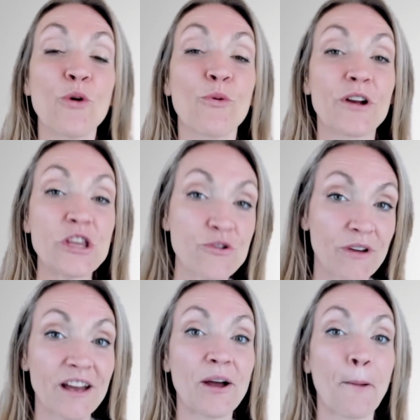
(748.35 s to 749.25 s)
where you
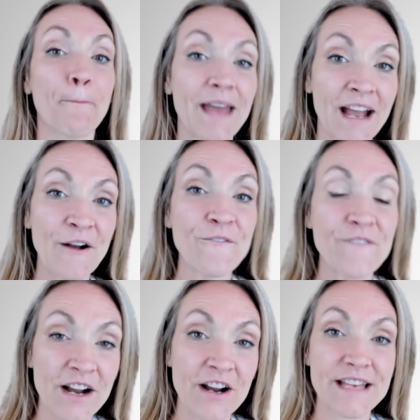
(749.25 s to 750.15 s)
can compare
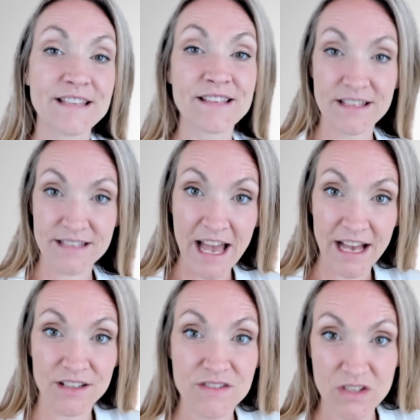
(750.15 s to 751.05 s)
various
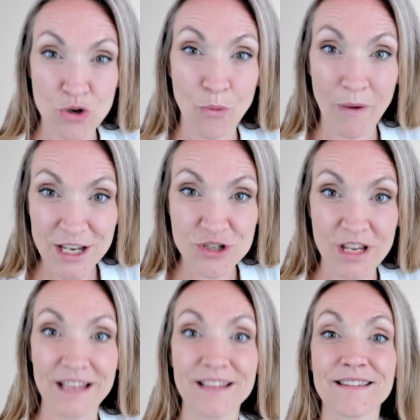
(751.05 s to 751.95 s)
tax
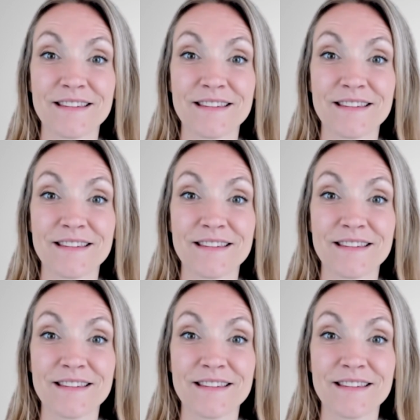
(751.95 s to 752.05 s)
situations.